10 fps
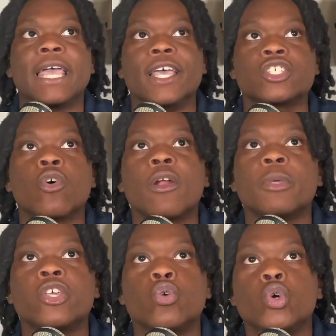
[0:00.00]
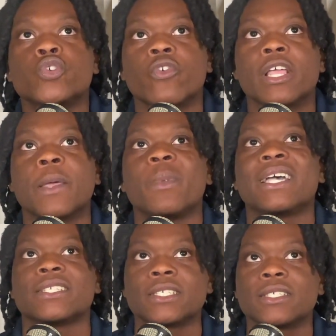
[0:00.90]
it's going to be huge for him
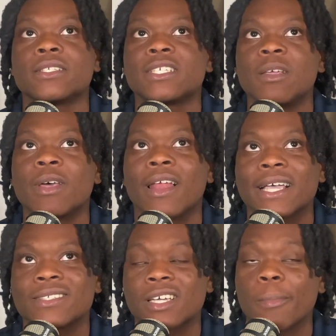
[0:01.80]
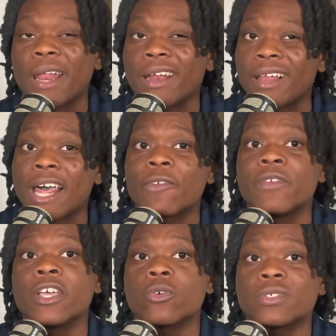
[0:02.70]
because this is a team that likes to come out in a lot of
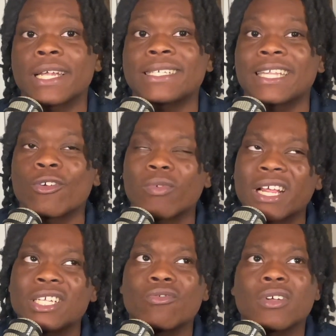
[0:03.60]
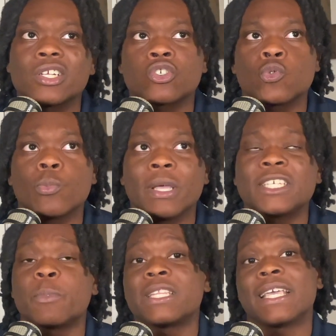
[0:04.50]
nickel sets. They rarely run a true base,
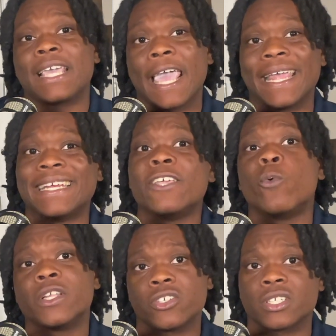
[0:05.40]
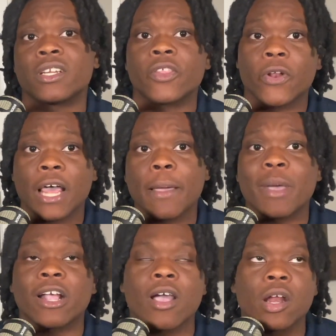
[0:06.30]
but they can. Dee Winters, another
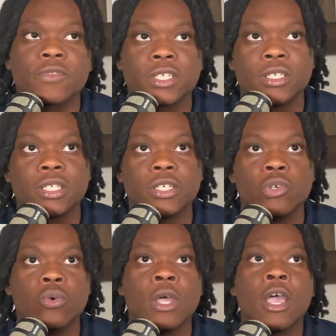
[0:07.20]
linebacker out of TCU.